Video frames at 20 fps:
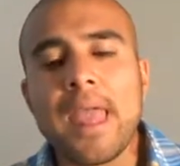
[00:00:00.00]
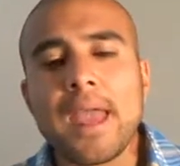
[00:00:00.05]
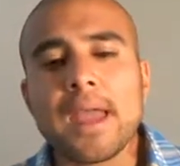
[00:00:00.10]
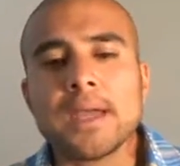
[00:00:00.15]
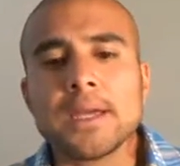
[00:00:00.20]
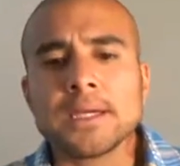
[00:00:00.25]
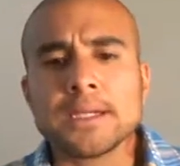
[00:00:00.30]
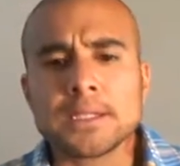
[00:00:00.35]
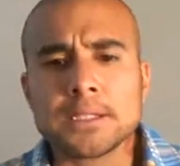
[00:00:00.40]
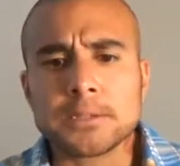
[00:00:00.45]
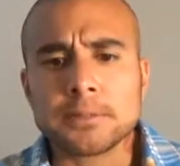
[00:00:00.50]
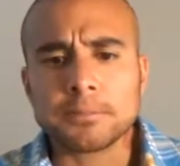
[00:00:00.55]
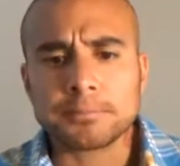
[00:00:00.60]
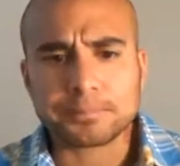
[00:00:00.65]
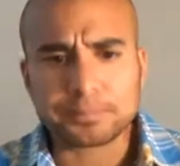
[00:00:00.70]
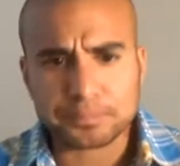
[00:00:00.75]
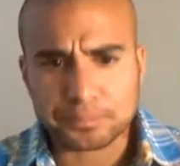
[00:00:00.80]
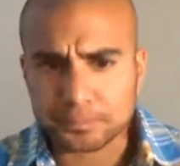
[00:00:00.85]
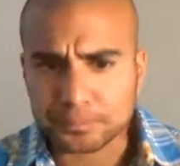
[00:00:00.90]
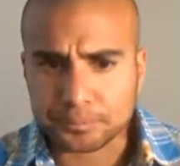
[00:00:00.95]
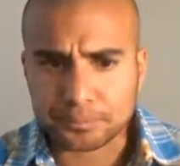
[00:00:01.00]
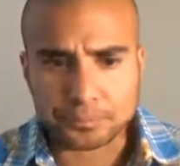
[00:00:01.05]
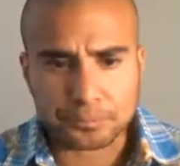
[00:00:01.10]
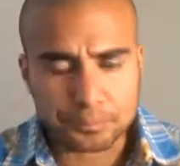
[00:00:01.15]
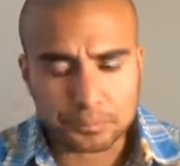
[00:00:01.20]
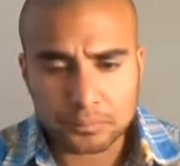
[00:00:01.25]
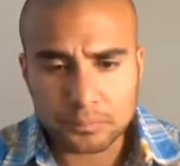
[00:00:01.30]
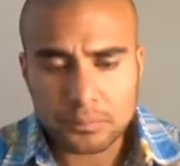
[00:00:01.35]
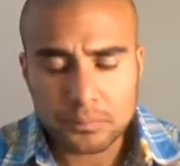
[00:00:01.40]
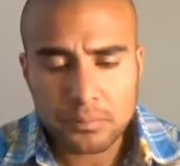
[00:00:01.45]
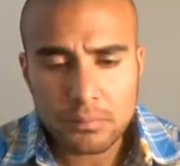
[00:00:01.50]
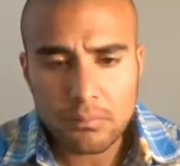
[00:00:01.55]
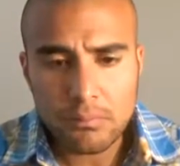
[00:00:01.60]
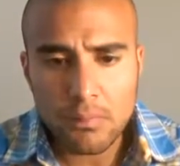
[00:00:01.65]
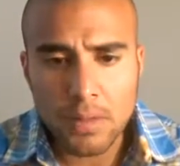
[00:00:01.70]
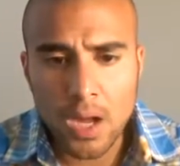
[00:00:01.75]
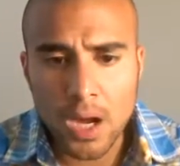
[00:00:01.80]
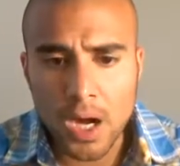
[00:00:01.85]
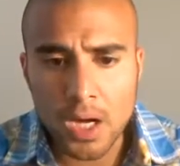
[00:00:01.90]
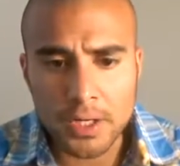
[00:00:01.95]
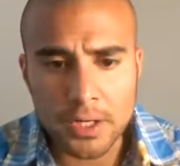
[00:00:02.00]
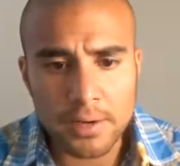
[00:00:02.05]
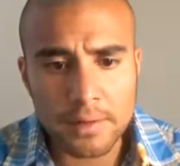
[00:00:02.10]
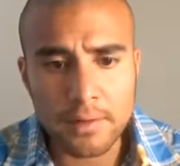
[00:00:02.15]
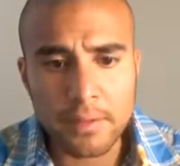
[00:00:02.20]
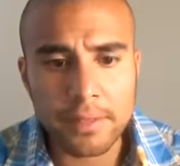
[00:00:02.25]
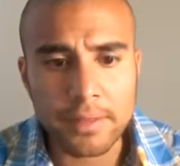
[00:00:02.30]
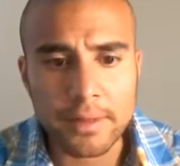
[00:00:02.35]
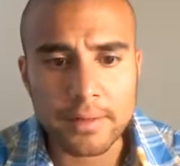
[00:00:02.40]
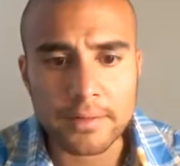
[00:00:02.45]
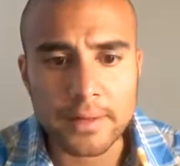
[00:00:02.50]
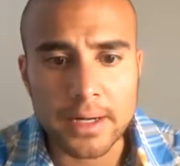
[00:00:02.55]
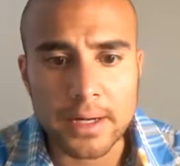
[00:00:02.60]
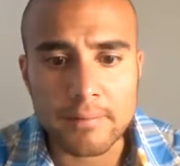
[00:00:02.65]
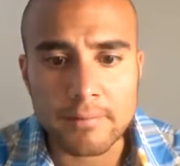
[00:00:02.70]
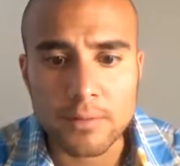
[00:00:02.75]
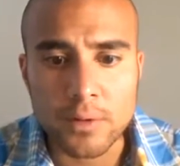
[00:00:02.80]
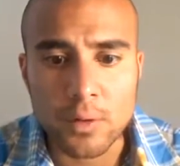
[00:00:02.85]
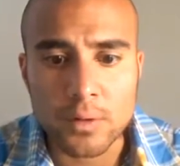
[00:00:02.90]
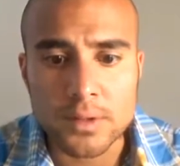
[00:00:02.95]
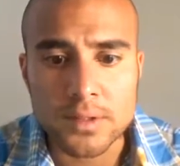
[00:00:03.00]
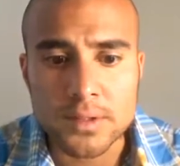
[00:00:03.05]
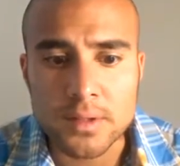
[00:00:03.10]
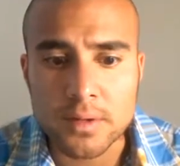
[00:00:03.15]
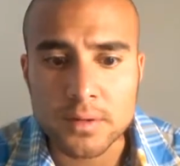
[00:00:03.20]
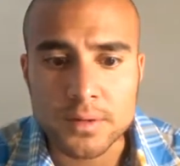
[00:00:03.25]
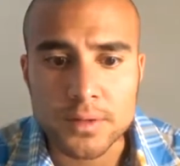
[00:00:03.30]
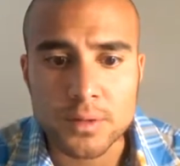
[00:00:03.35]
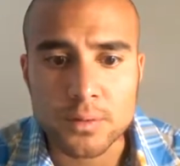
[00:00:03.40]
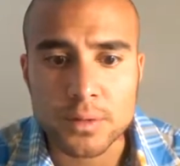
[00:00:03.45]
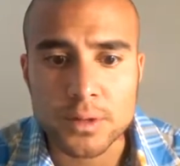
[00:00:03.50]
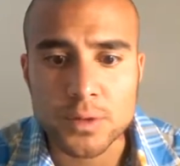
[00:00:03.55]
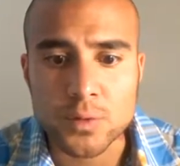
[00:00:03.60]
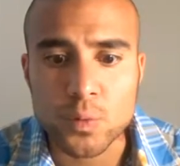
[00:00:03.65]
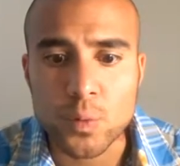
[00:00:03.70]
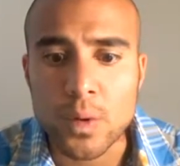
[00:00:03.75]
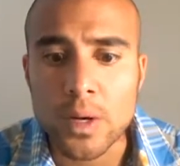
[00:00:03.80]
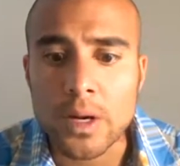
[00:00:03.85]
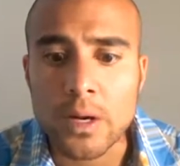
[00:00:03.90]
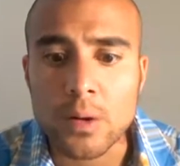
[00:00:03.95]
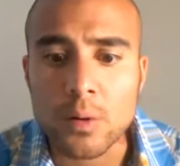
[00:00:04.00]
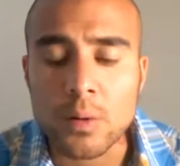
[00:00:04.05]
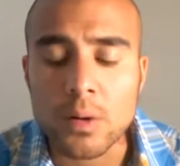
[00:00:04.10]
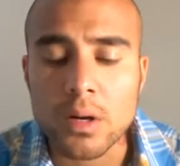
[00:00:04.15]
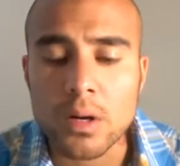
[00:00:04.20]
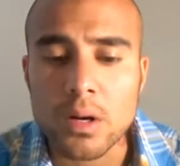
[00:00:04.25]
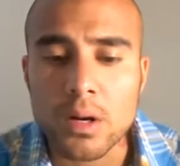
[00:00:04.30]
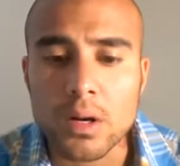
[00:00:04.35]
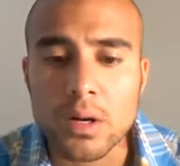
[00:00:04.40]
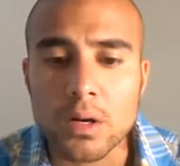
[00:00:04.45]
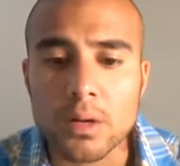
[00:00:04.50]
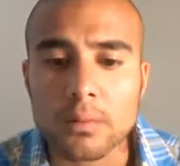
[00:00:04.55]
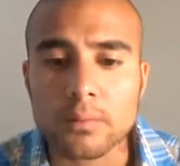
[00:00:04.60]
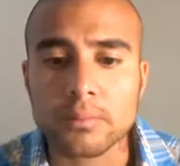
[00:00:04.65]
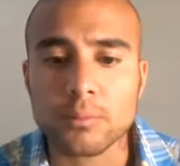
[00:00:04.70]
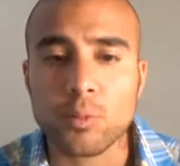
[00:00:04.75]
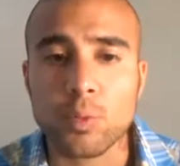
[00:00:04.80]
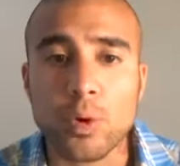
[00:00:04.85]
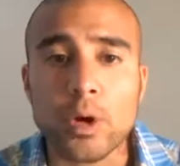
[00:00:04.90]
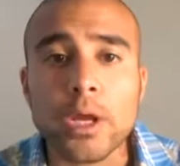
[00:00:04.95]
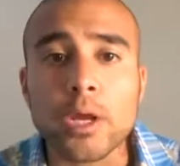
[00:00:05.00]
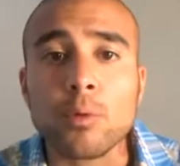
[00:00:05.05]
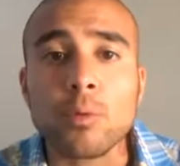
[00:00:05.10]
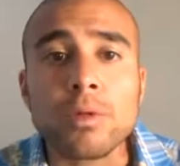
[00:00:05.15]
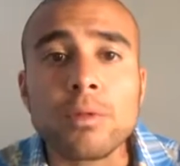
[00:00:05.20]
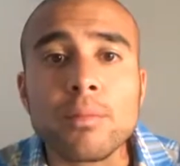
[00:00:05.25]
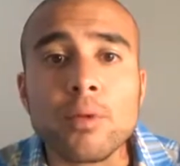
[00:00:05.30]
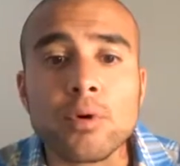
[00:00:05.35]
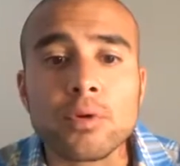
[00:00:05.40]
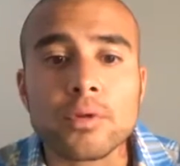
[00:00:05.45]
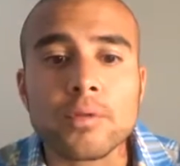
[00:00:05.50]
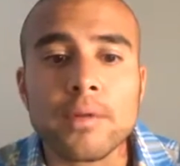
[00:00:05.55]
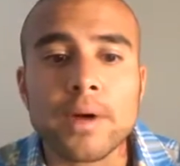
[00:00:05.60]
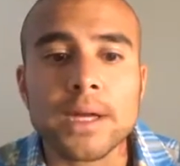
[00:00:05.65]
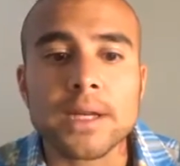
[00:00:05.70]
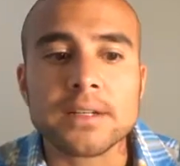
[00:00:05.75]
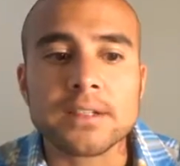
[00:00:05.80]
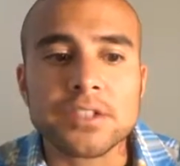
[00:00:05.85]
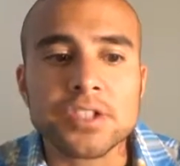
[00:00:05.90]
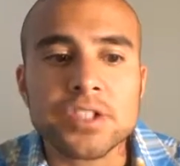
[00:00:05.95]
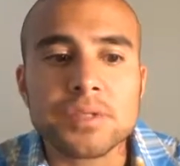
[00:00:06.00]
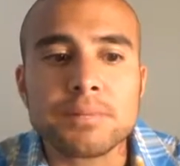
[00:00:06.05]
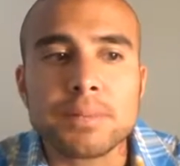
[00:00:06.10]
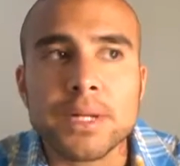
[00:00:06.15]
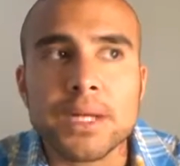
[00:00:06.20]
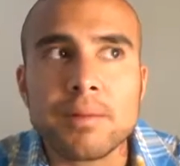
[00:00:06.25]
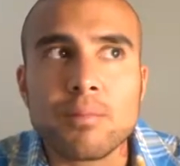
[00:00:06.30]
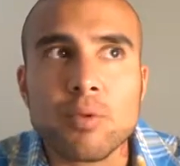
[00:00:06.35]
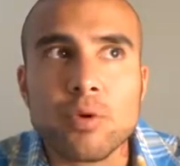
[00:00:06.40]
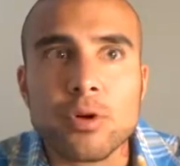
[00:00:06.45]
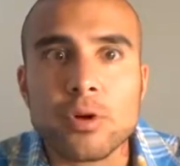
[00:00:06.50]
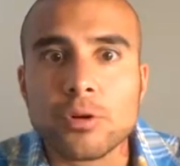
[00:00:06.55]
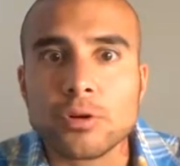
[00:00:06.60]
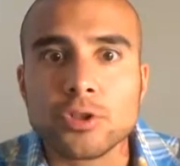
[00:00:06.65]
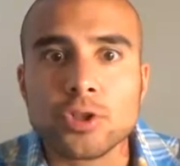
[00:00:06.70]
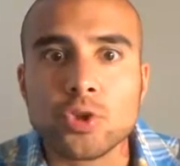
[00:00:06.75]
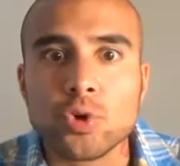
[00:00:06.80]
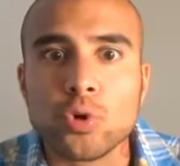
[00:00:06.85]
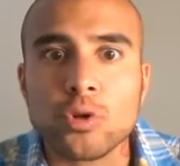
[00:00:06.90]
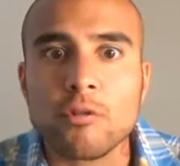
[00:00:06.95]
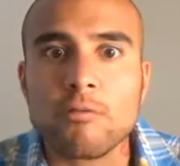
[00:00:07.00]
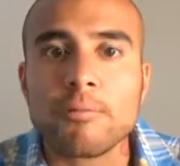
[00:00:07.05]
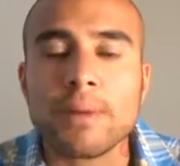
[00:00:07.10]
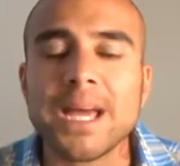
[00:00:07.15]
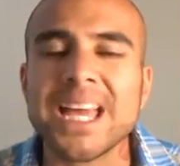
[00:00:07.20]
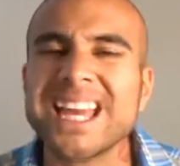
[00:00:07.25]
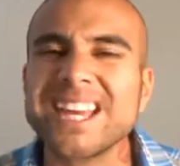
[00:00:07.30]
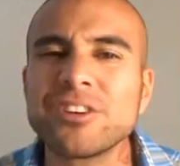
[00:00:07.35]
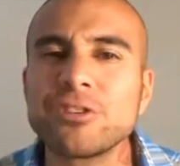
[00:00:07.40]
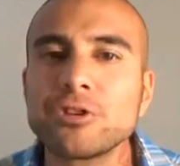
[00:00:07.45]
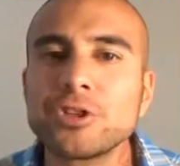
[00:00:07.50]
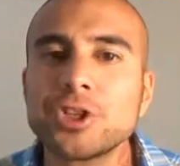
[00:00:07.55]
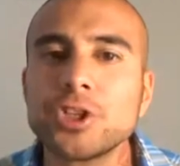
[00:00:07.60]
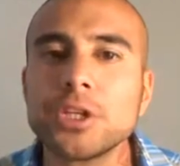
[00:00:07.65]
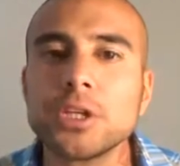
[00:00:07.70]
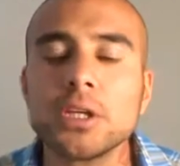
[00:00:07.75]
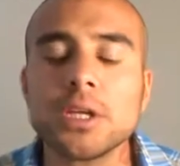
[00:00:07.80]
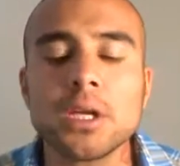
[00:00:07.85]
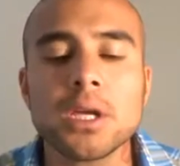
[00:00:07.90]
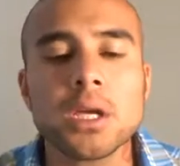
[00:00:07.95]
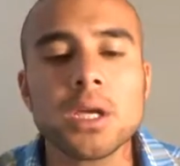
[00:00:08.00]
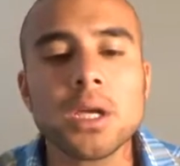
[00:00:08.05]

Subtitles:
And another thing that I've noticed also as well, working with Moldavite, is just being more in control of my energy.